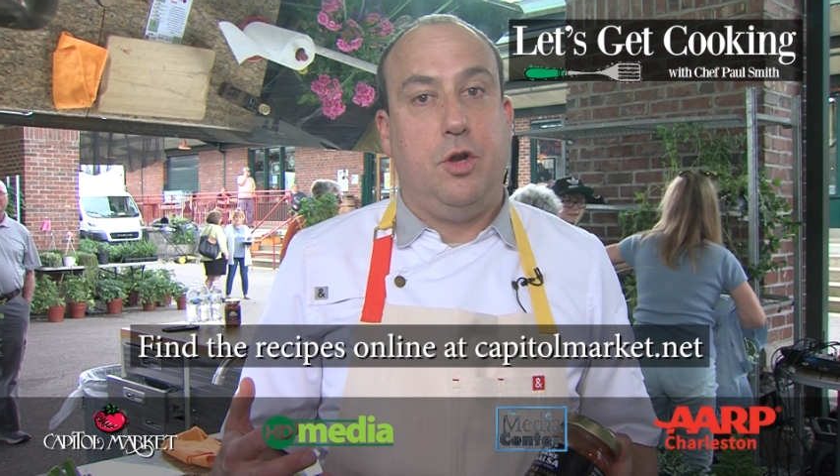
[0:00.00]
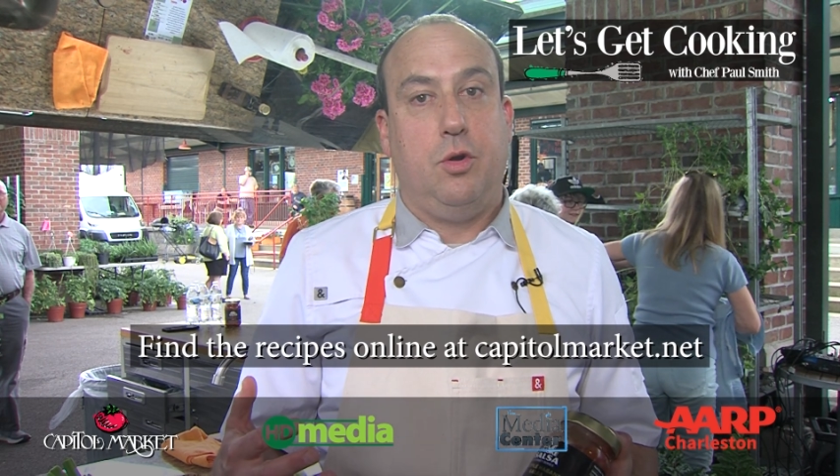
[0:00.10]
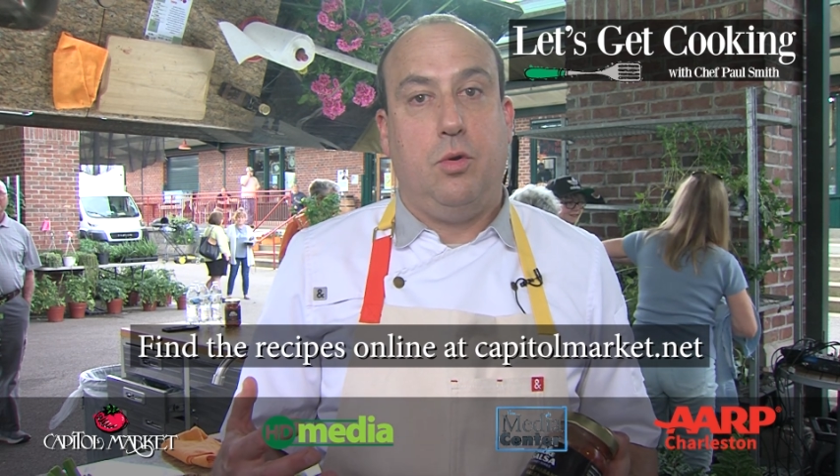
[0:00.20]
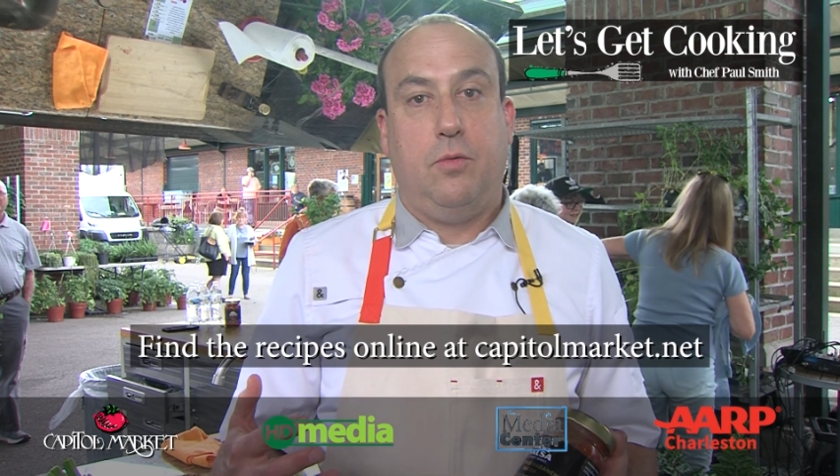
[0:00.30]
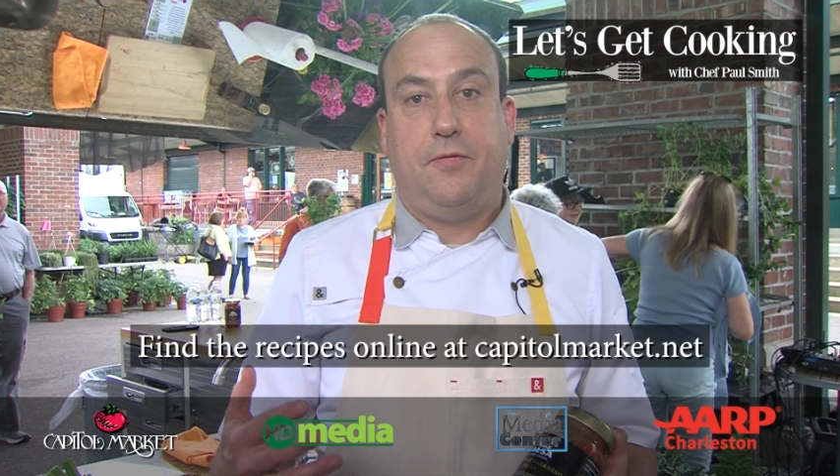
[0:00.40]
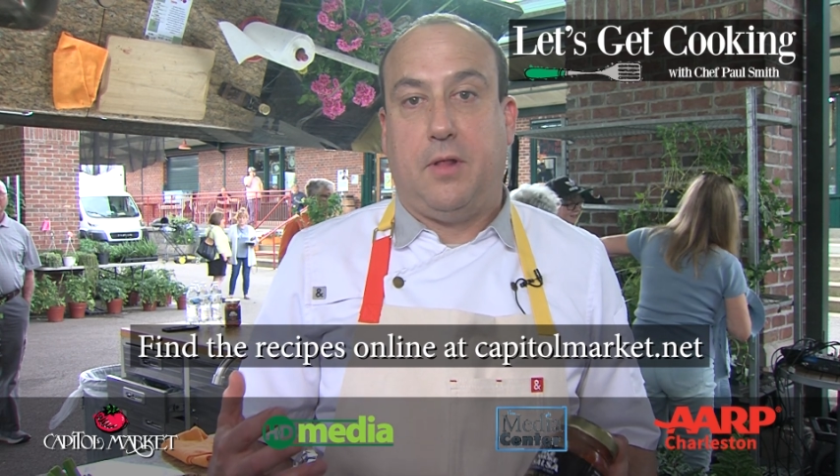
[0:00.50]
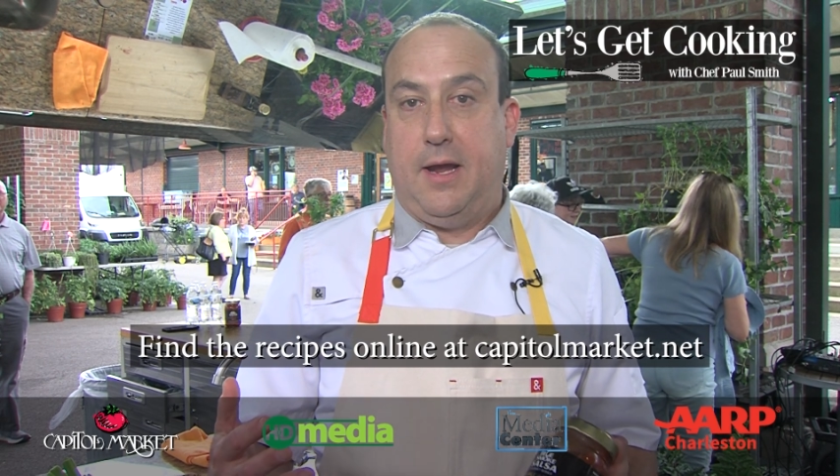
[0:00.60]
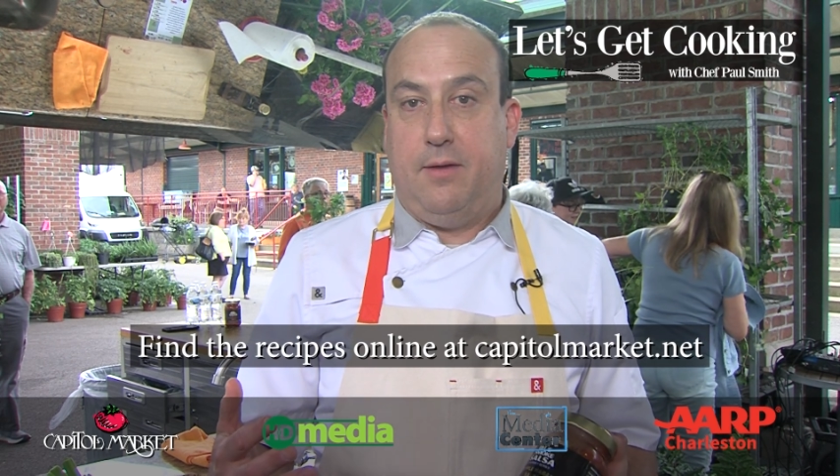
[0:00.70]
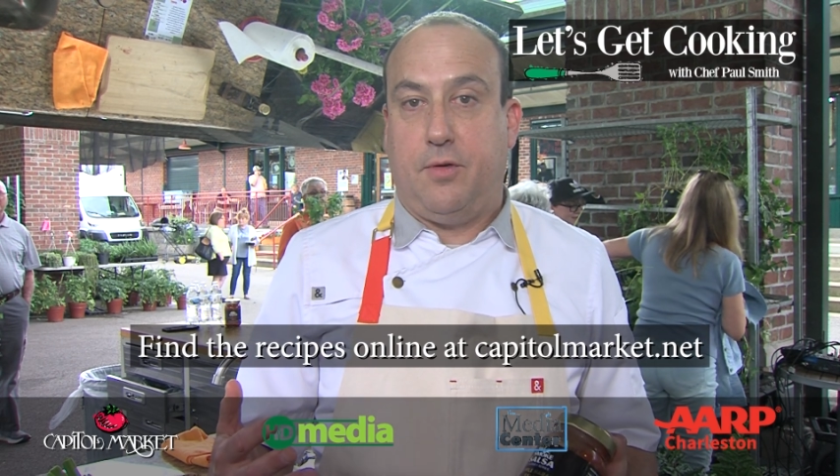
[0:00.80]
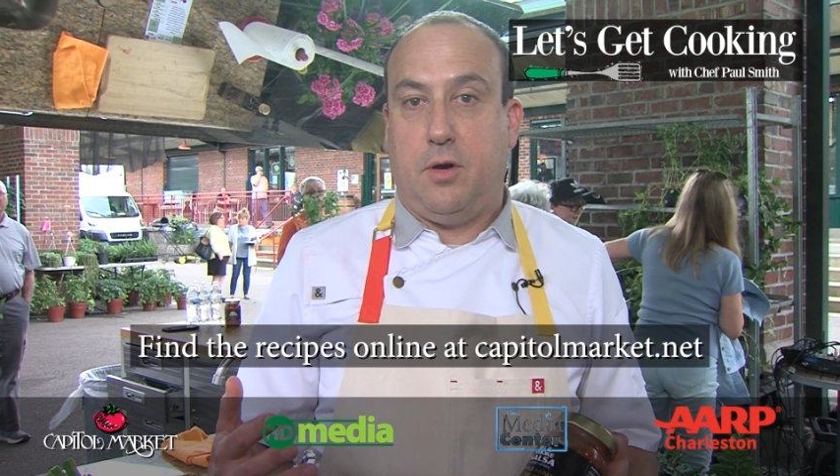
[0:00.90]
new
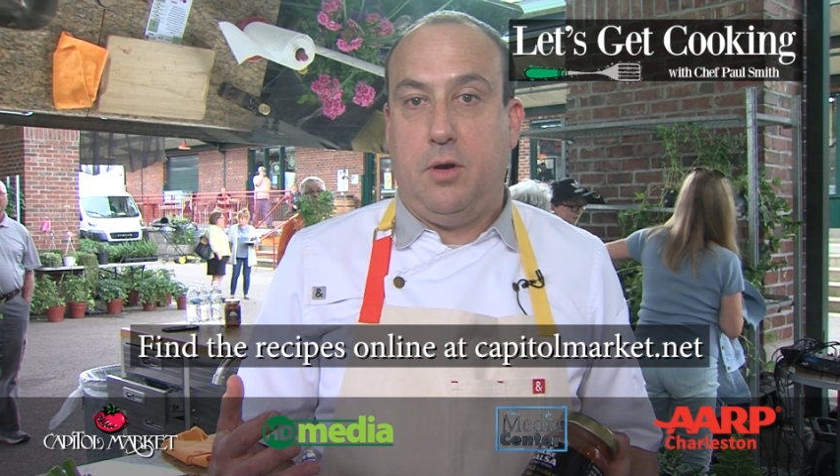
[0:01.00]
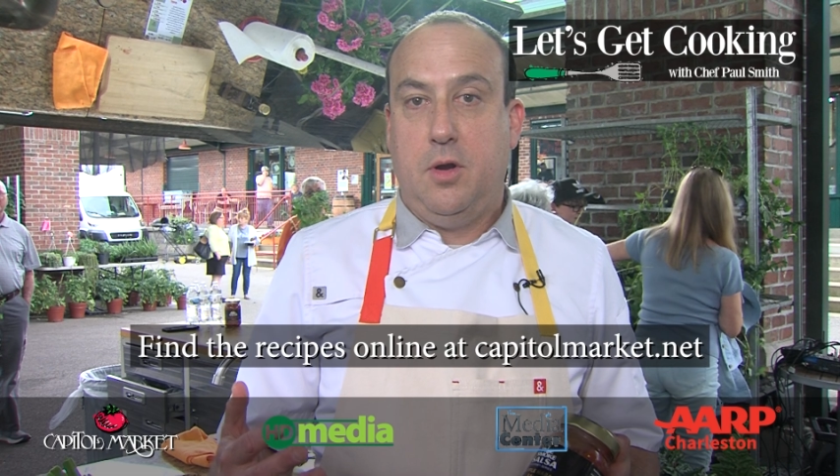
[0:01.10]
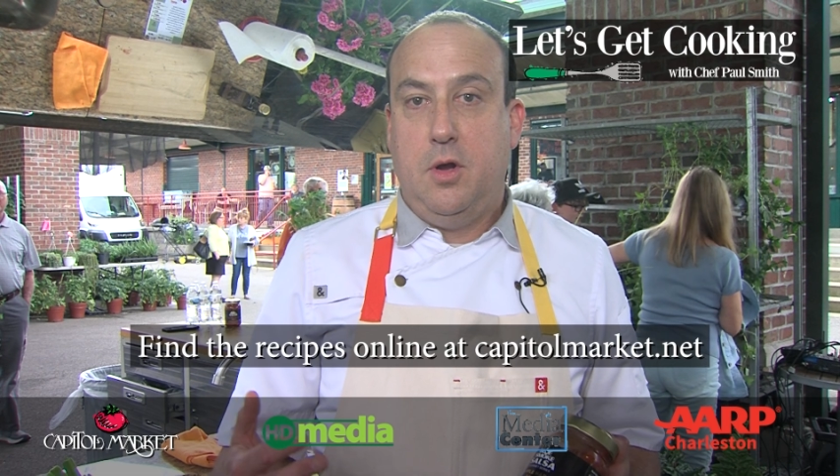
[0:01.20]
flavor,